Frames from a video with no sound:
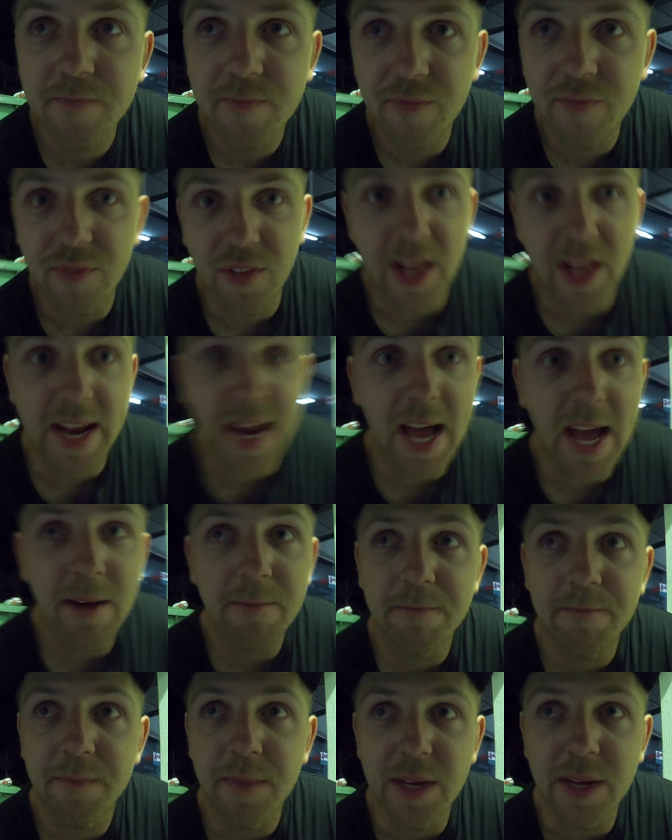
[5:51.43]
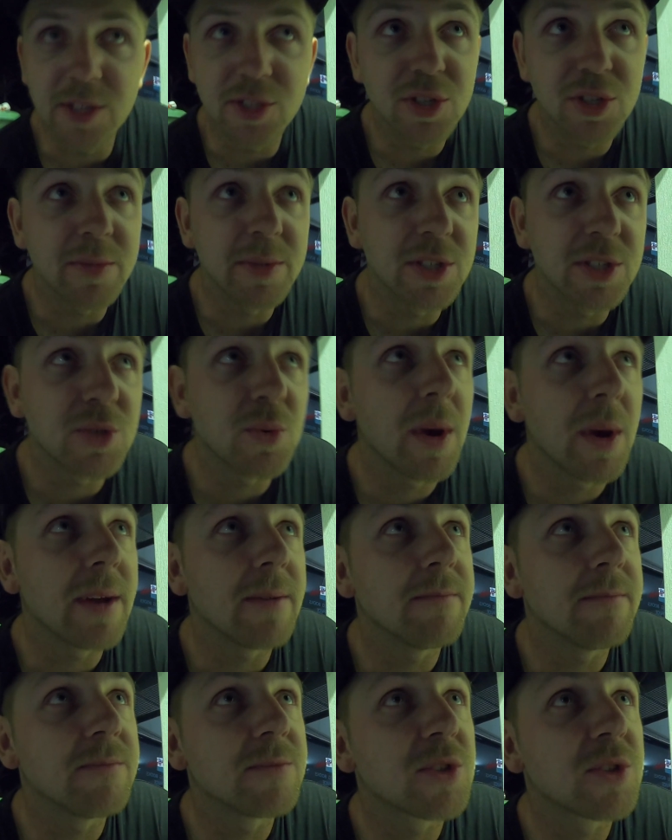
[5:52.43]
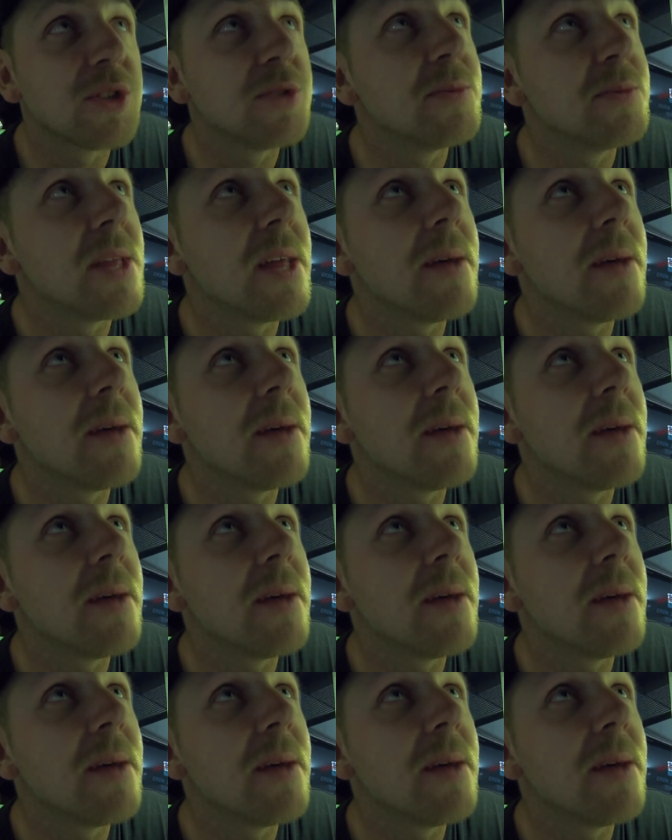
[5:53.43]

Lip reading: flared out and should be sweet. Excuse me